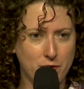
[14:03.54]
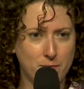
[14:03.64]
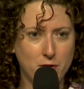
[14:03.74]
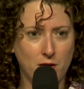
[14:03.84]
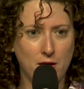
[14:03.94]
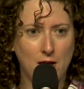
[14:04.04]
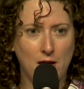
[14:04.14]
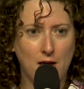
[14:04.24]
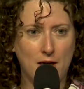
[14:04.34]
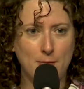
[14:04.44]
the book,
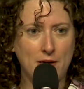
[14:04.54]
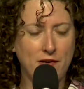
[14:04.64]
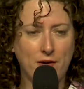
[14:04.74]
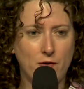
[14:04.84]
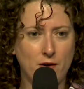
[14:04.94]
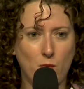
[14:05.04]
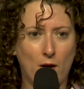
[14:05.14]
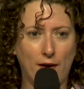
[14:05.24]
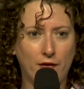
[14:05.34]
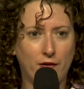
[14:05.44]
am I just going to
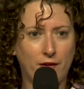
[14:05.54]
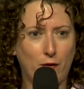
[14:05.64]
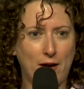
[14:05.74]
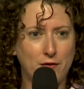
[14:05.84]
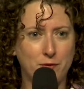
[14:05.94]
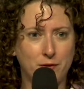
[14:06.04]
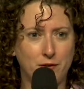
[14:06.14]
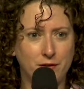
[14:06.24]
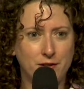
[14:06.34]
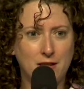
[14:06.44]
watch the
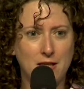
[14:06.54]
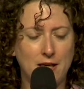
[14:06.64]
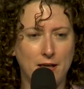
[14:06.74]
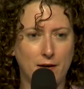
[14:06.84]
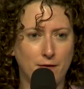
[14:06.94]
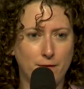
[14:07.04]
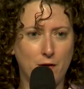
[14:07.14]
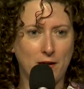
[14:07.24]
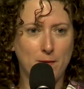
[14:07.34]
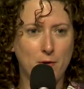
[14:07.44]
gradual decline and
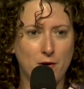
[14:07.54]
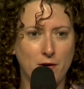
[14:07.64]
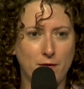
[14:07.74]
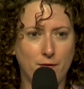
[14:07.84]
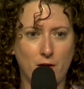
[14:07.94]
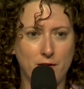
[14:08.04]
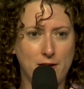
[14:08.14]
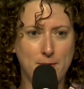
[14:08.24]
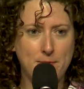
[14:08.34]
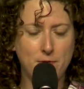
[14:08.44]
falling apart of all
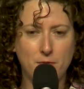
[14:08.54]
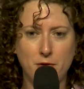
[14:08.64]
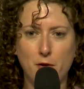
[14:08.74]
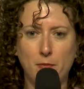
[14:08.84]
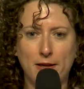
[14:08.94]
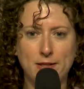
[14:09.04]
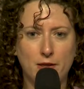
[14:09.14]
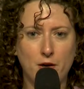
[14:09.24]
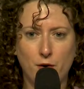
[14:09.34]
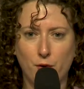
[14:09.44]
these people with no place
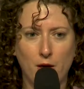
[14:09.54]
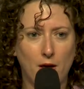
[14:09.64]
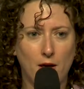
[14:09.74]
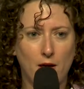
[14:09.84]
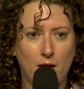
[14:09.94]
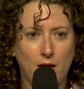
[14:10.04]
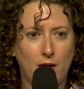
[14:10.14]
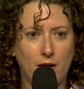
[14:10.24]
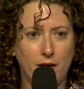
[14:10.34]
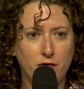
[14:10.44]
to go?
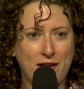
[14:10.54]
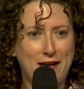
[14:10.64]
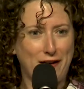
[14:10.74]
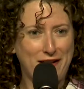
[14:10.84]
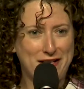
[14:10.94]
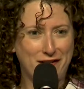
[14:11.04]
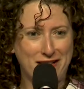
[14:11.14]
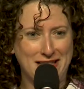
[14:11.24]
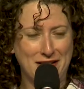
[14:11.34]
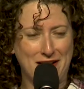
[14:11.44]
Just kind of
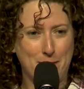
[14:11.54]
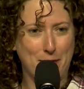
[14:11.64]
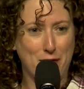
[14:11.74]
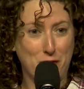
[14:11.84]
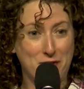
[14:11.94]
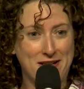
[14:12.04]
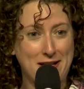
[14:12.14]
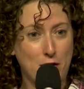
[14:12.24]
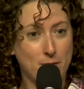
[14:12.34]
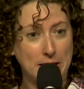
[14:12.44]
staring down that barrel really
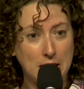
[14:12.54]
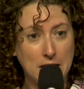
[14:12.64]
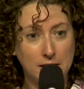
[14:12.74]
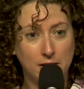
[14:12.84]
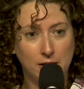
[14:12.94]
scared me a lot.